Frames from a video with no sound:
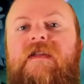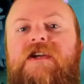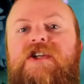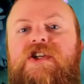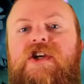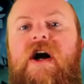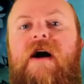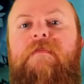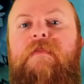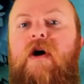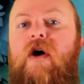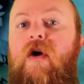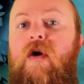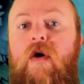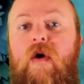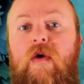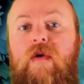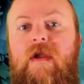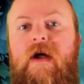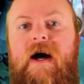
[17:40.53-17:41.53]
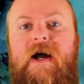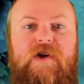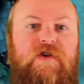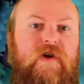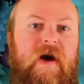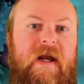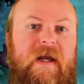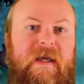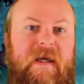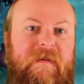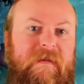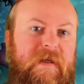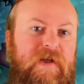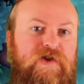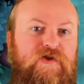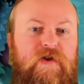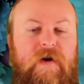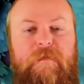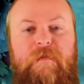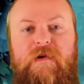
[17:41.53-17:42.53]
the shop a whole lot trying to get
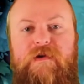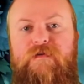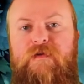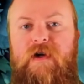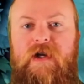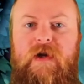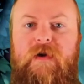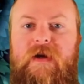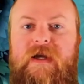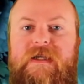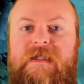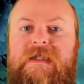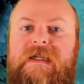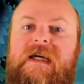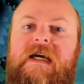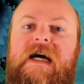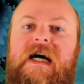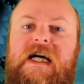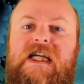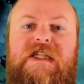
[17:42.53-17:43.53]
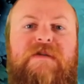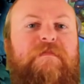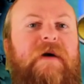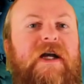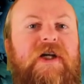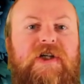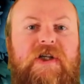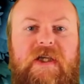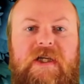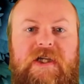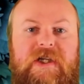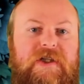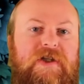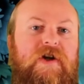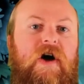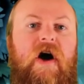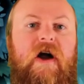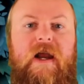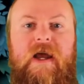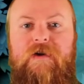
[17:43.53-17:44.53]
these triples for units, especially just
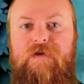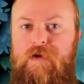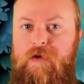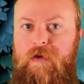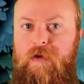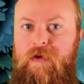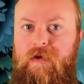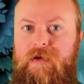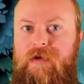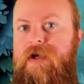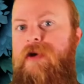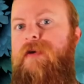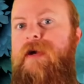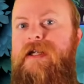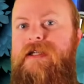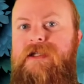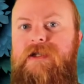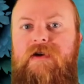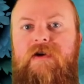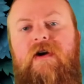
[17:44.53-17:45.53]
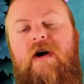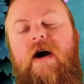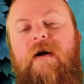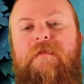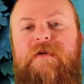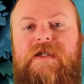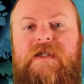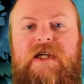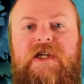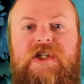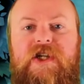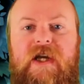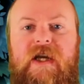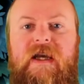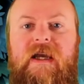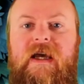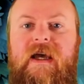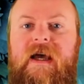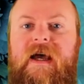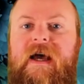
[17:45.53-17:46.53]
non-integral units to your
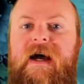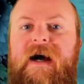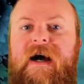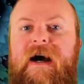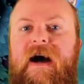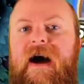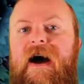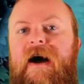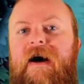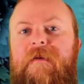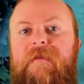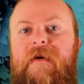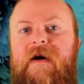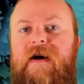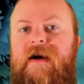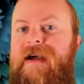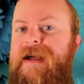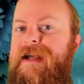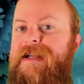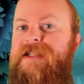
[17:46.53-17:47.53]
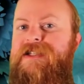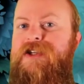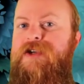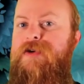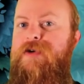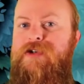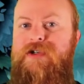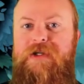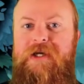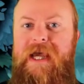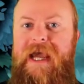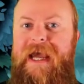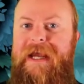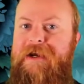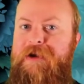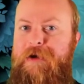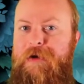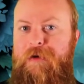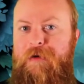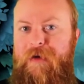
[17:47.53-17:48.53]
composition, it's usually
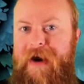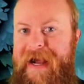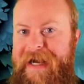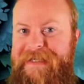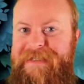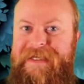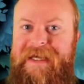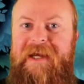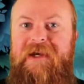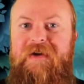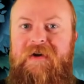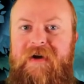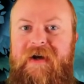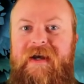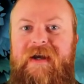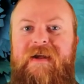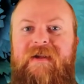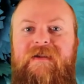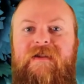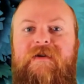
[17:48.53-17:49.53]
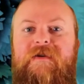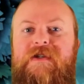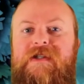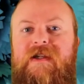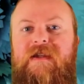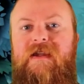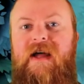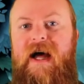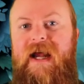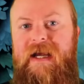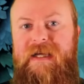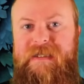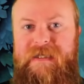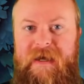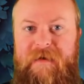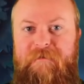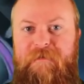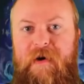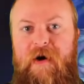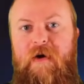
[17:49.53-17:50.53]
incorrect and you're gonna lose a lot of
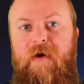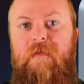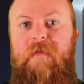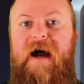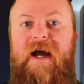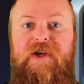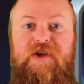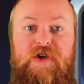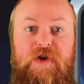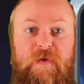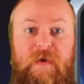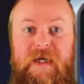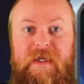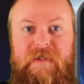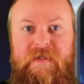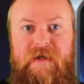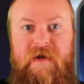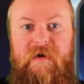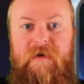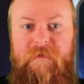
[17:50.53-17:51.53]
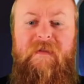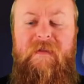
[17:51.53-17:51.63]
tempo by doing so.